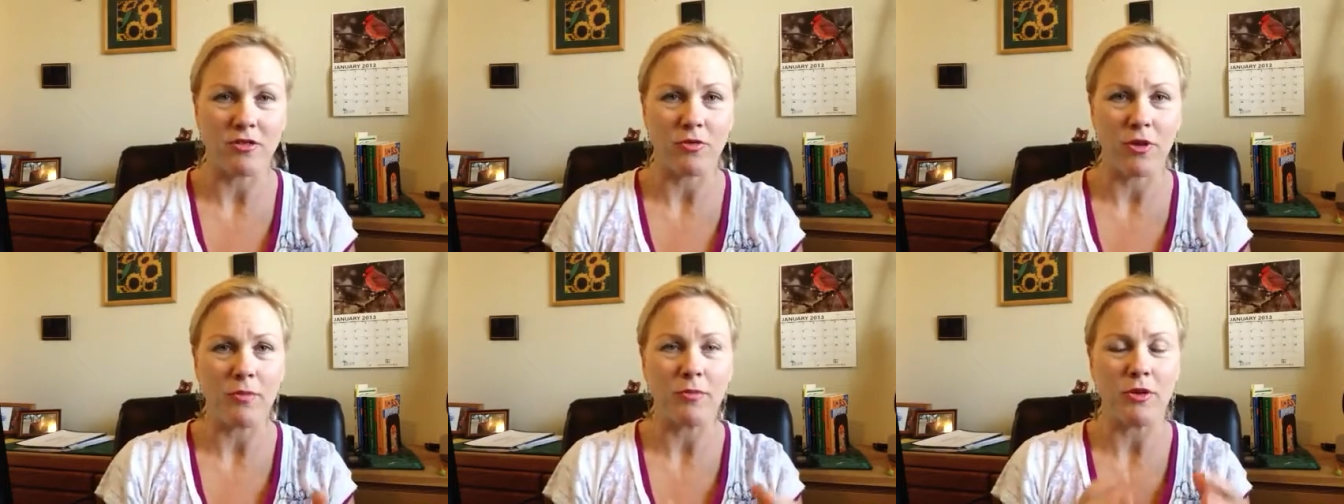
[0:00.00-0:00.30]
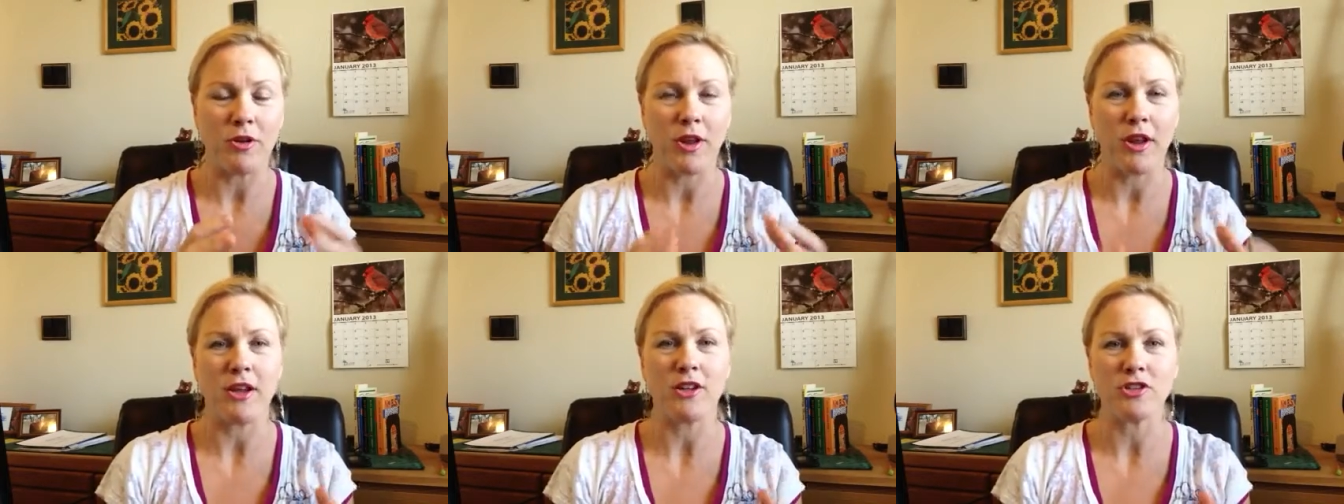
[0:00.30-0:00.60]

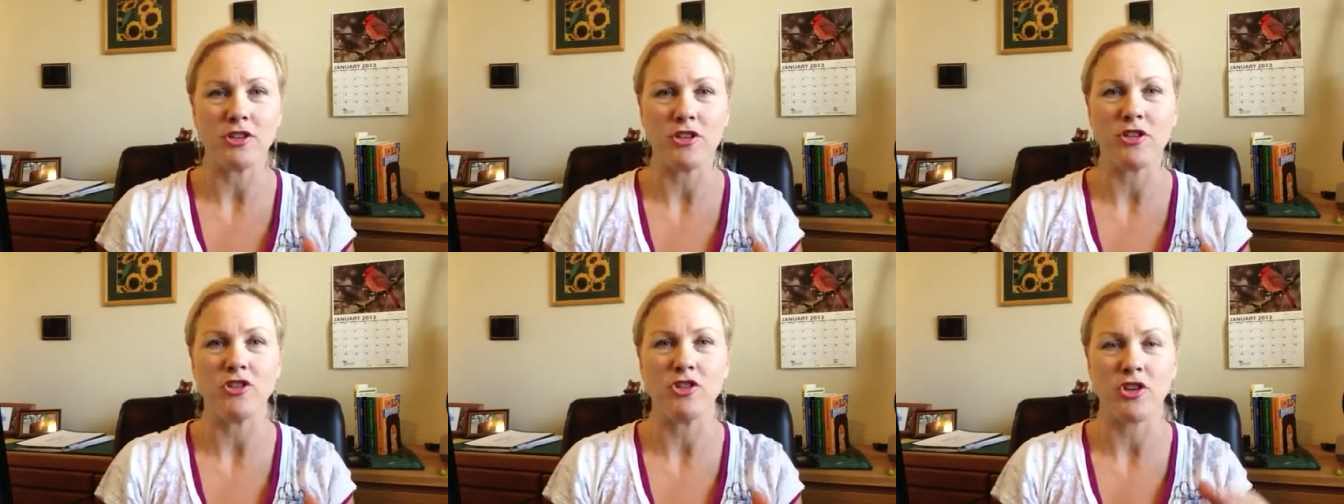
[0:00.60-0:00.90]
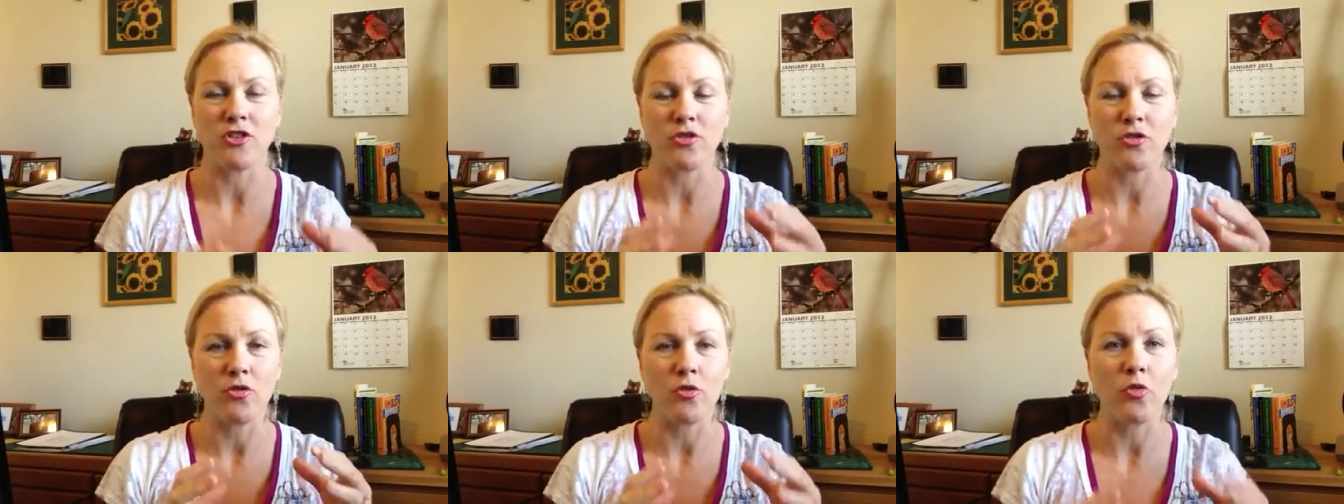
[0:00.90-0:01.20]
reputation
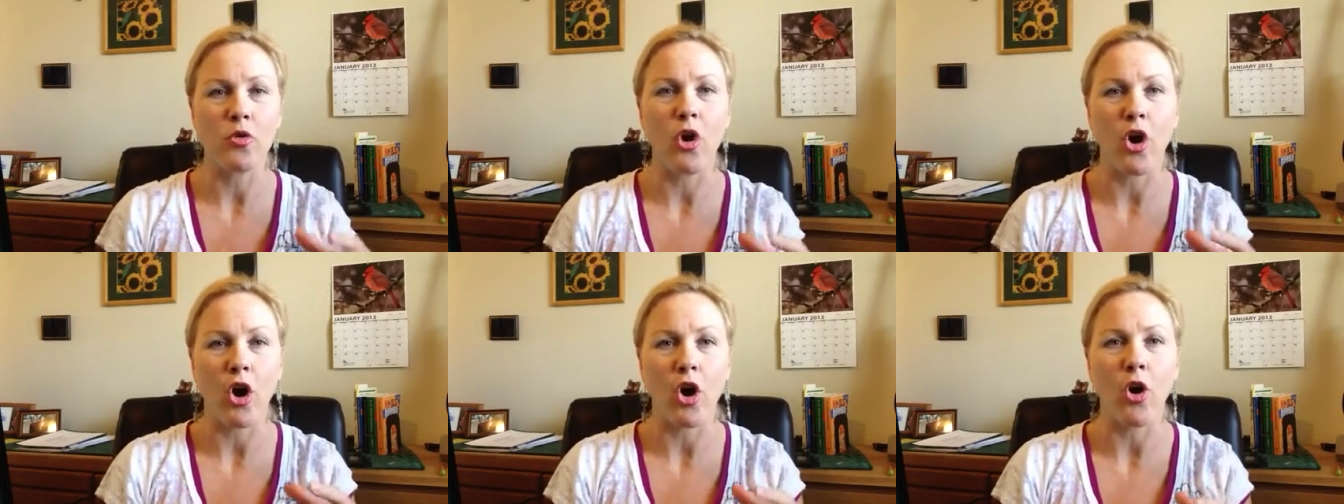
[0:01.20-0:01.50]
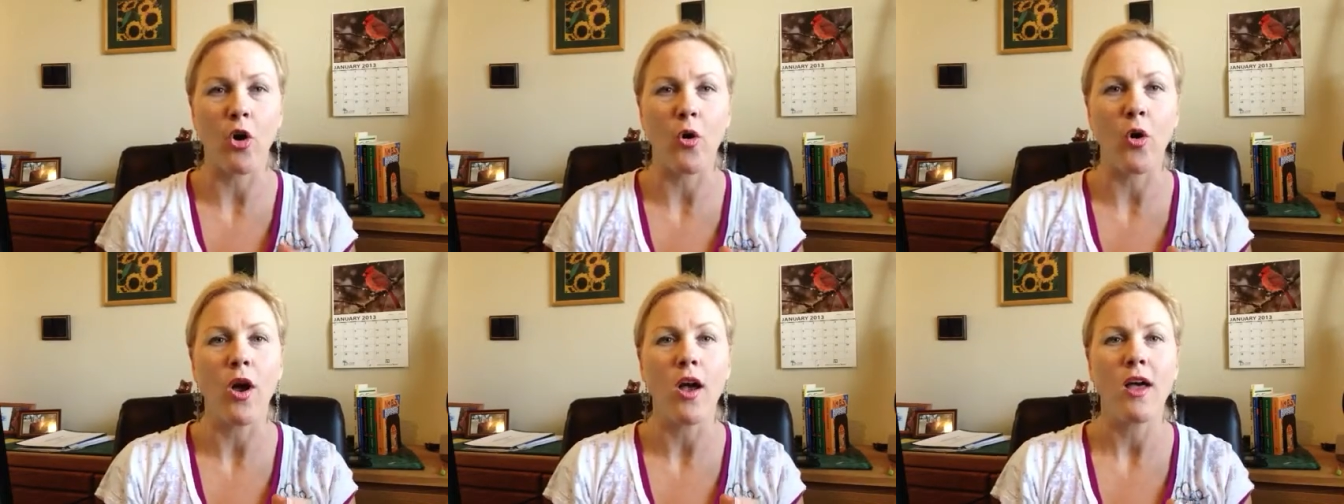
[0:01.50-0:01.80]
just
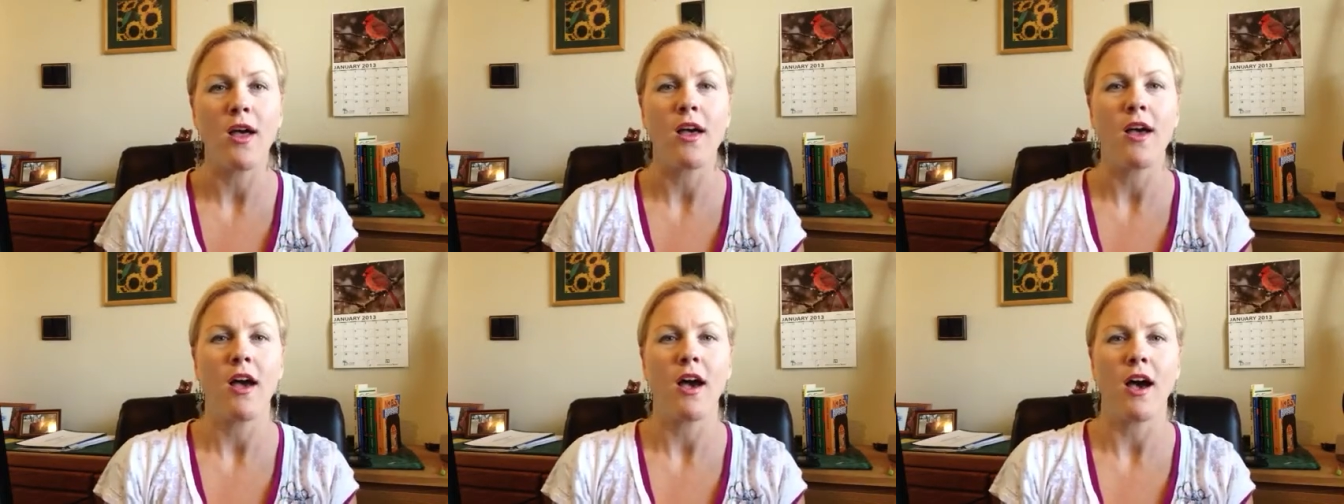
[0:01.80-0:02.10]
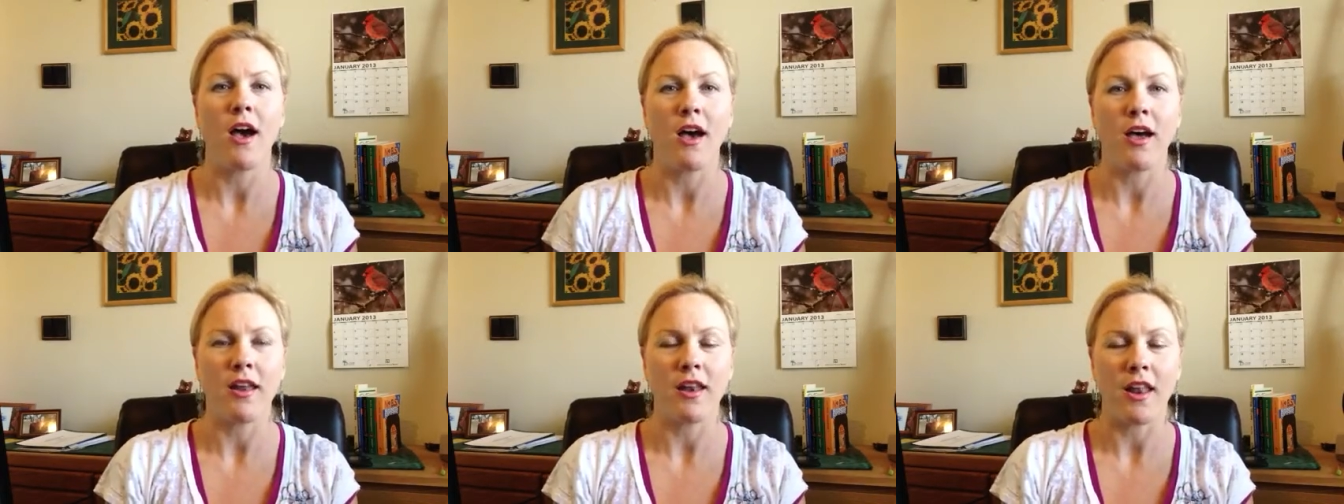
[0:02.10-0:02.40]
grow
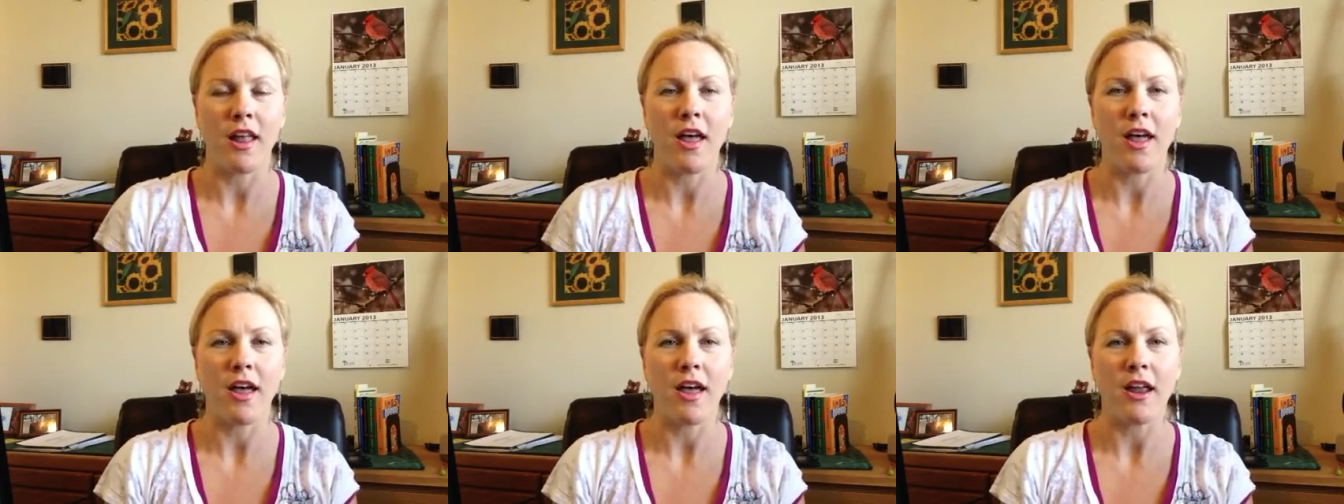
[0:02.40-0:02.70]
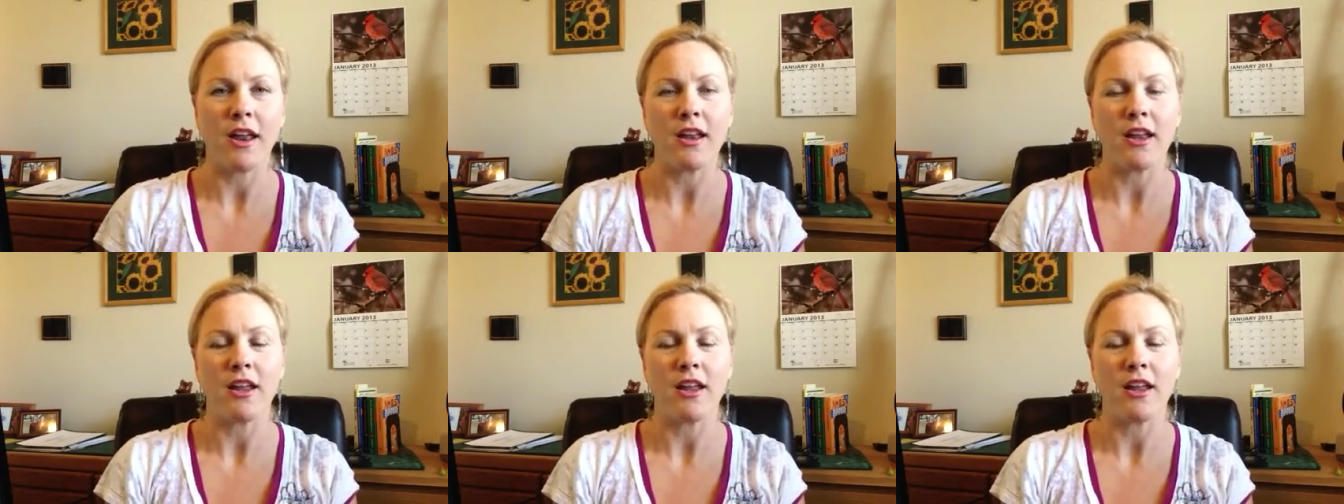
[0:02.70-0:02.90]
online